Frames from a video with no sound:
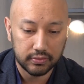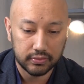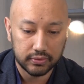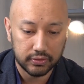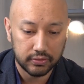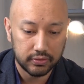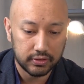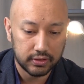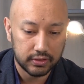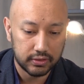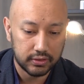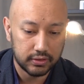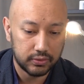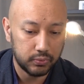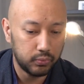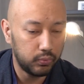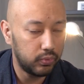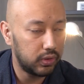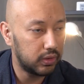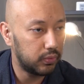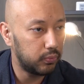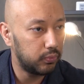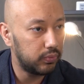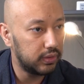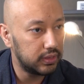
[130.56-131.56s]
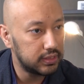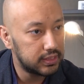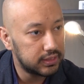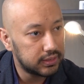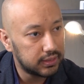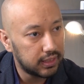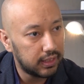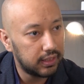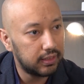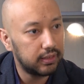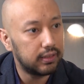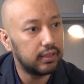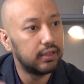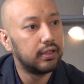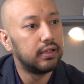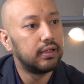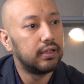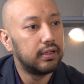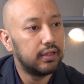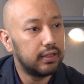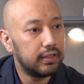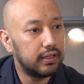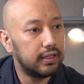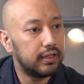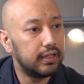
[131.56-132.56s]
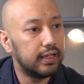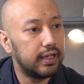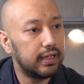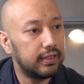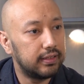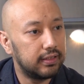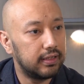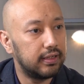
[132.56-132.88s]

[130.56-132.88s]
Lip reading: so this is what will send the data,